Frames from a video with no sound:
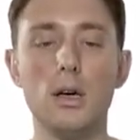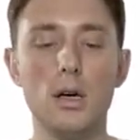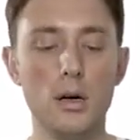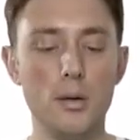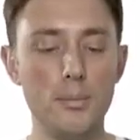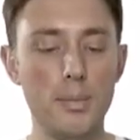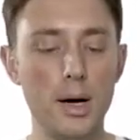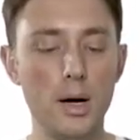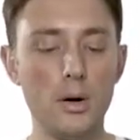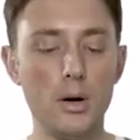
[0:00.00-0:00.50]

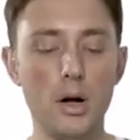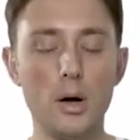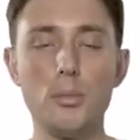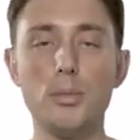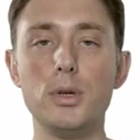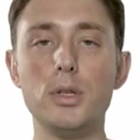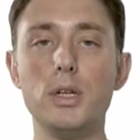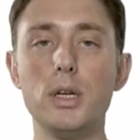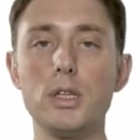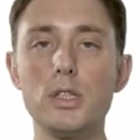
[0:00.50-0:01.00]
about our
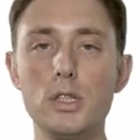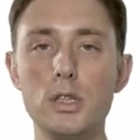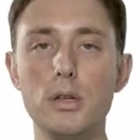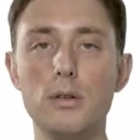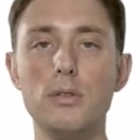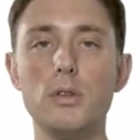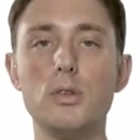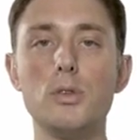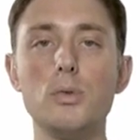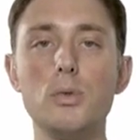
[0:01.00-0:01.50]
prediction
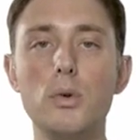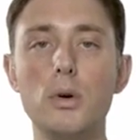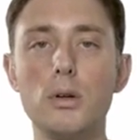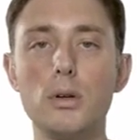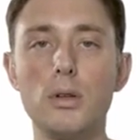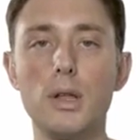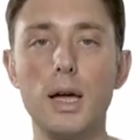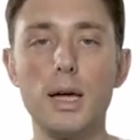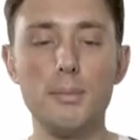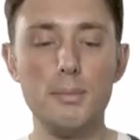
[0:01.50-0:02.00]
of the true
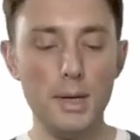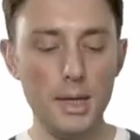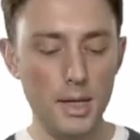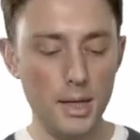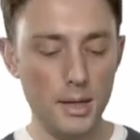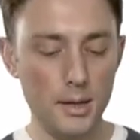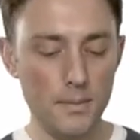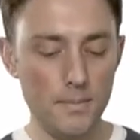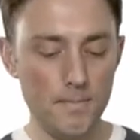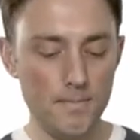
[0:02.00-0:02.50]
underlying
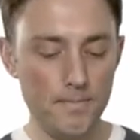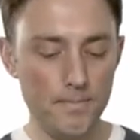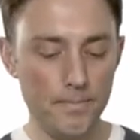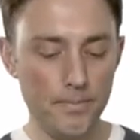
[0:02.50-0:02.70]
median.